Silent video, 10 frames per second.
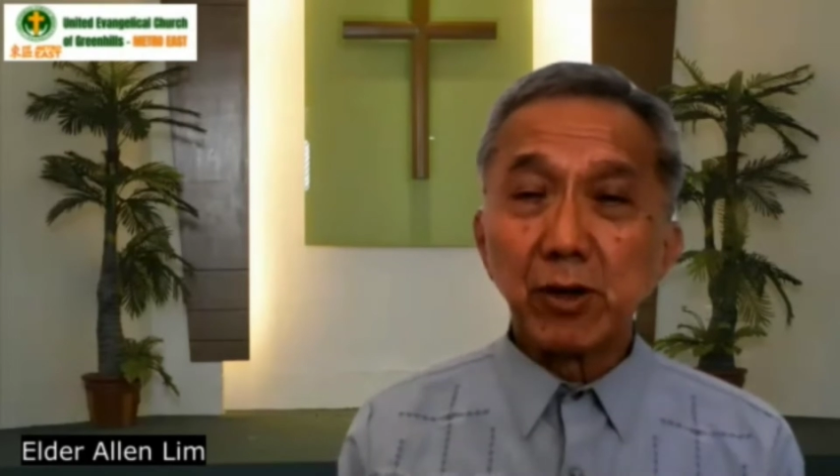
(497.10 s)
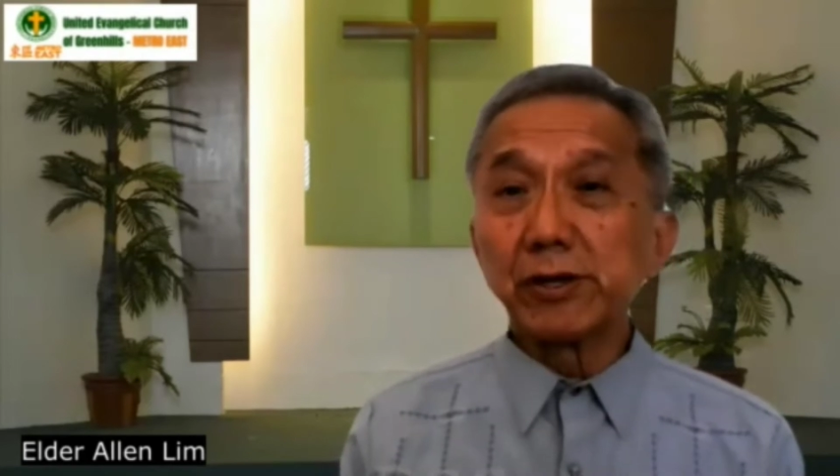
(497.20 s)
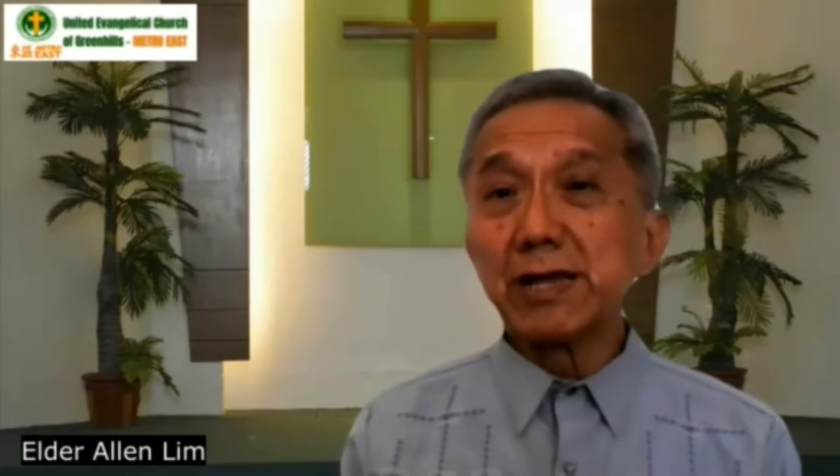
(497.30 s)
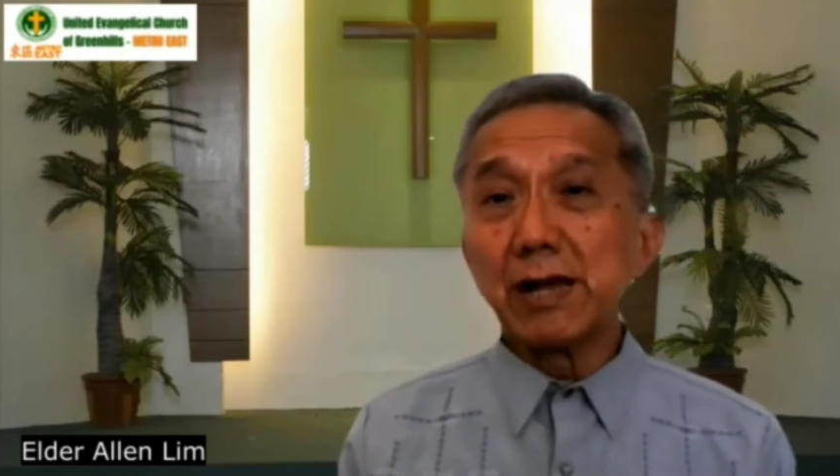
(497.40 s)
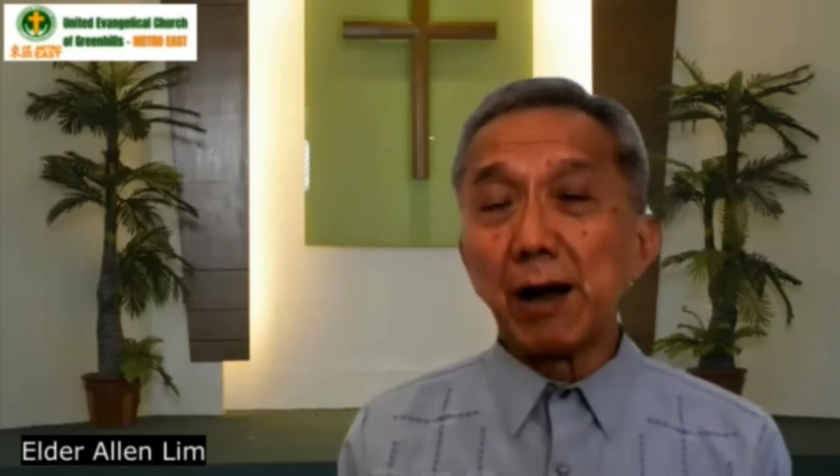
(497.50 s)

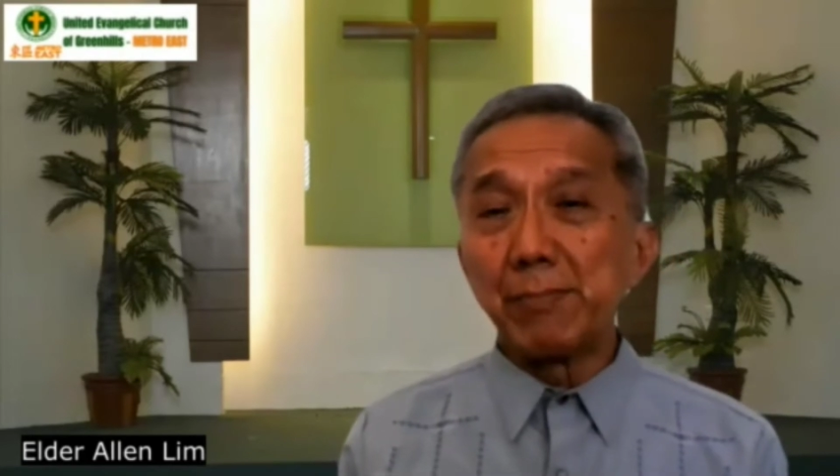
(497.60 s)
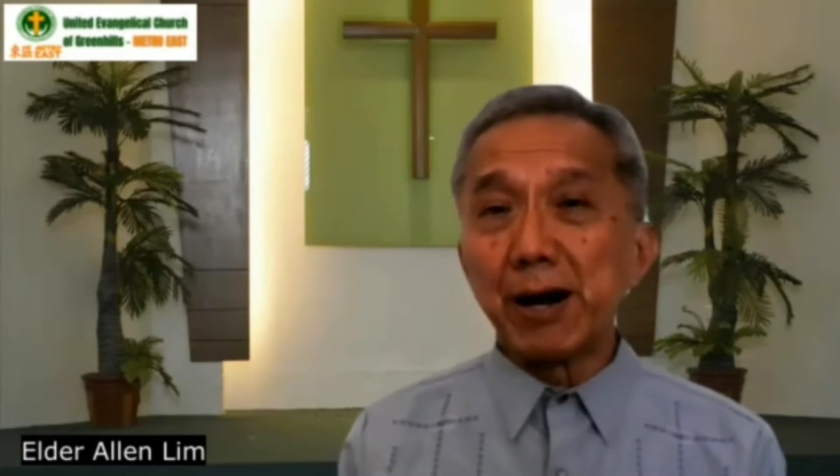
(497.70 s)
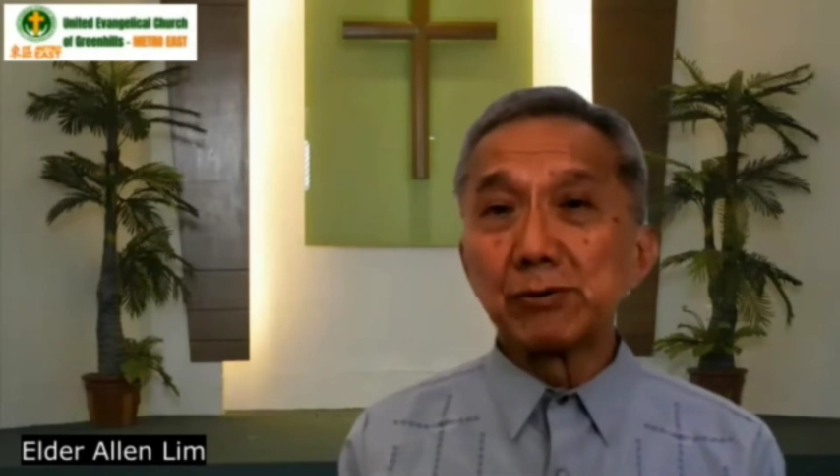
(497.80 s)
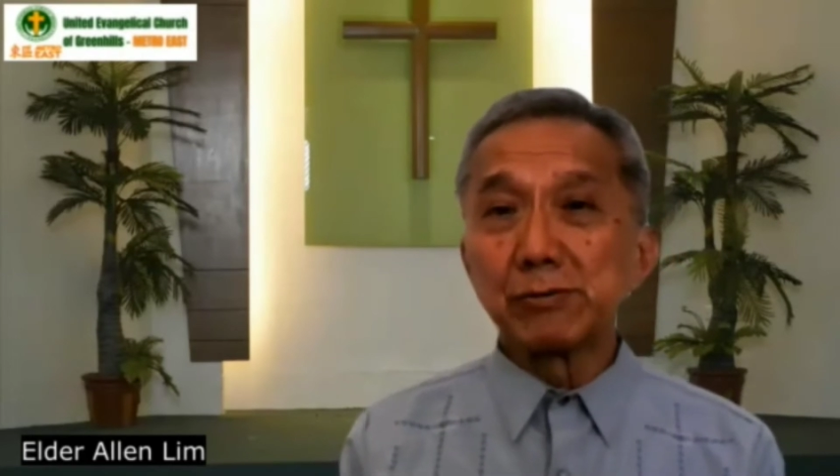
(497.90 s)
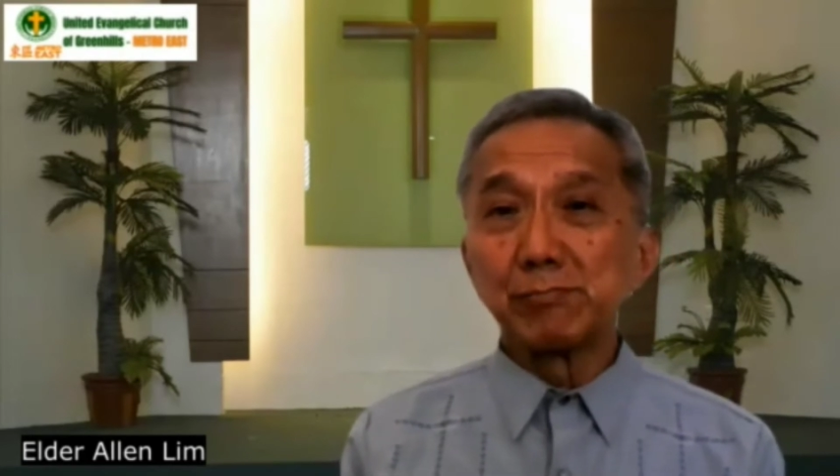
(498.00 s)
Talking
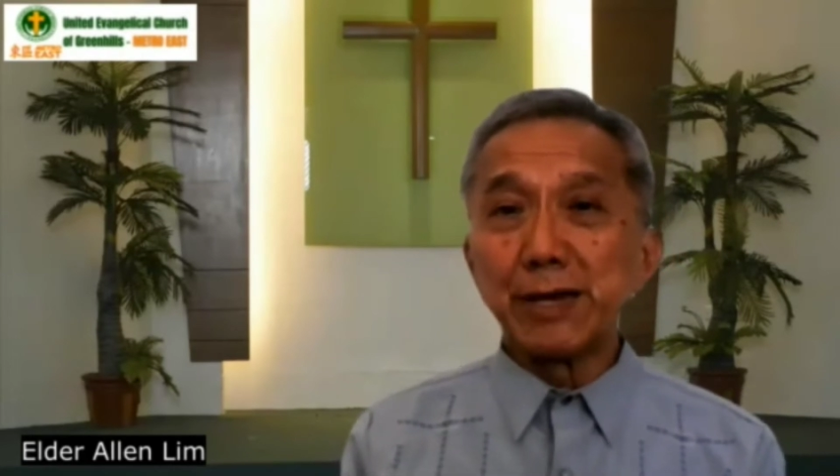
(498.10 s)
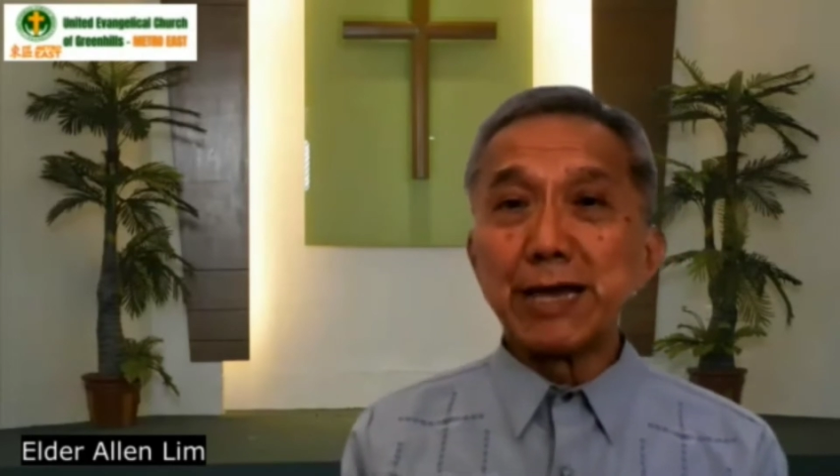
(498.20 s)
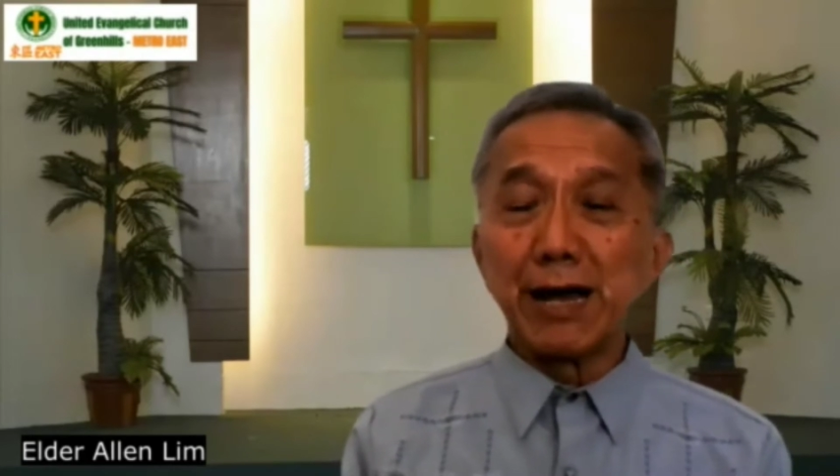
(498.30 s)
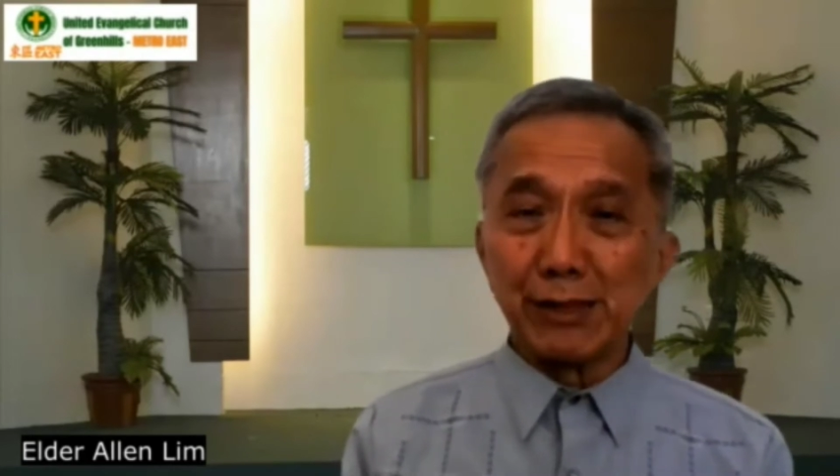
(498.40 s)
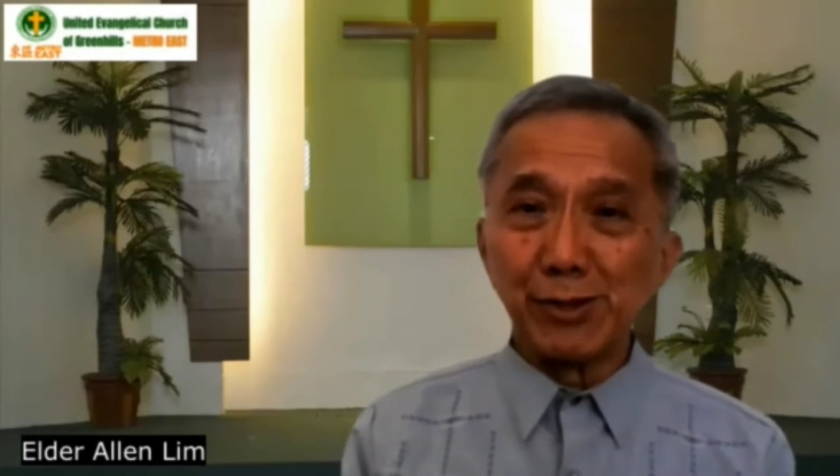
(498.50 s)
about
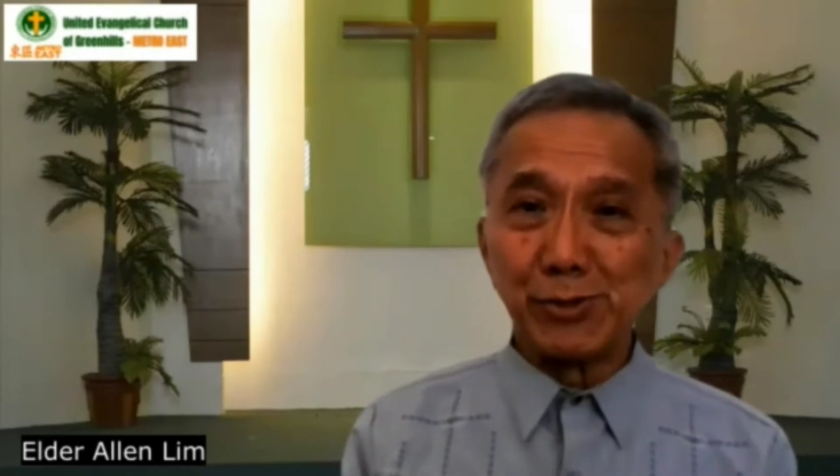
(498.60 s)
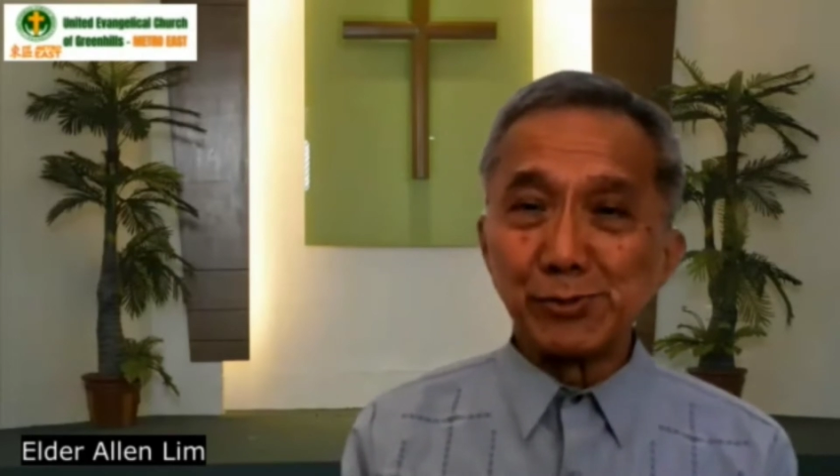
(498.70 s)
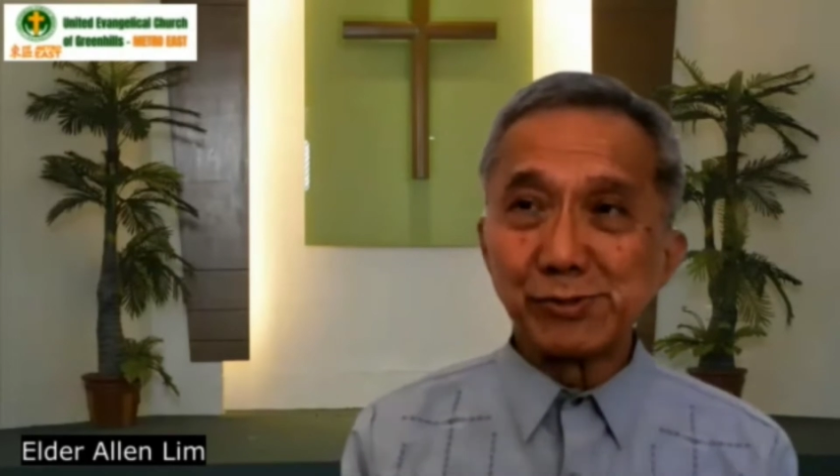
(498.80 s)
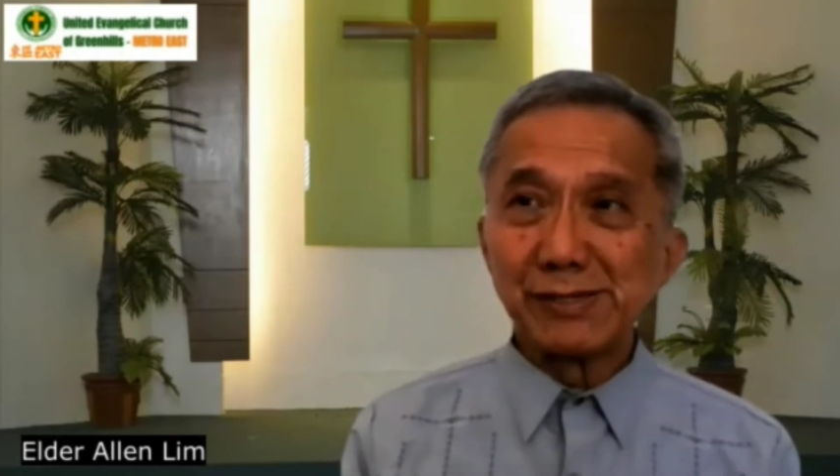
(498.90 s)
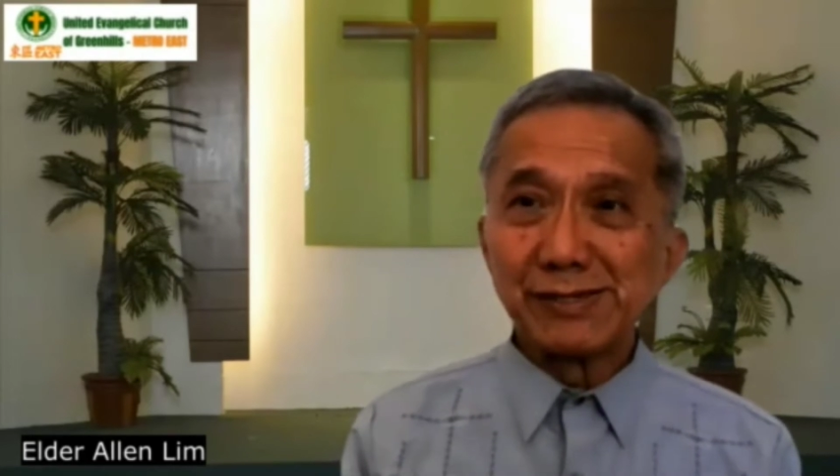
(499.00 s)
being
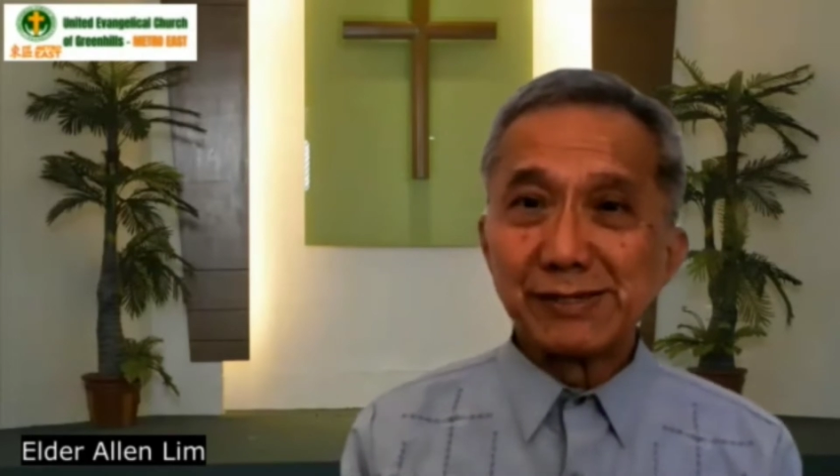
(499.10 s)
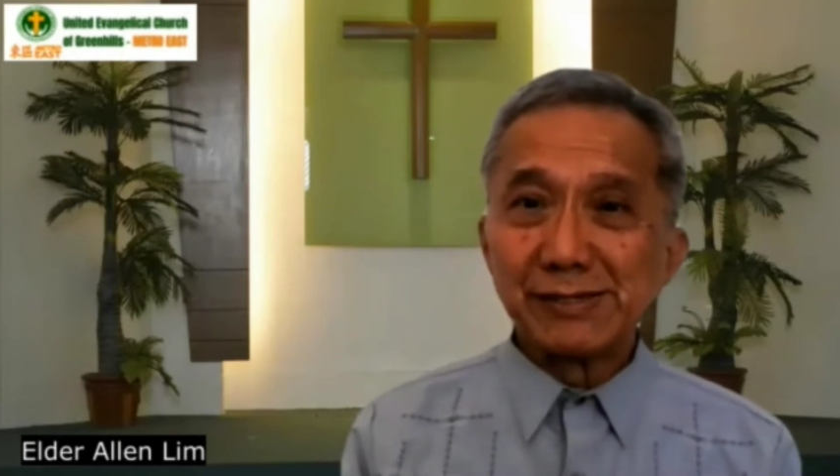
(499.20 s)
alone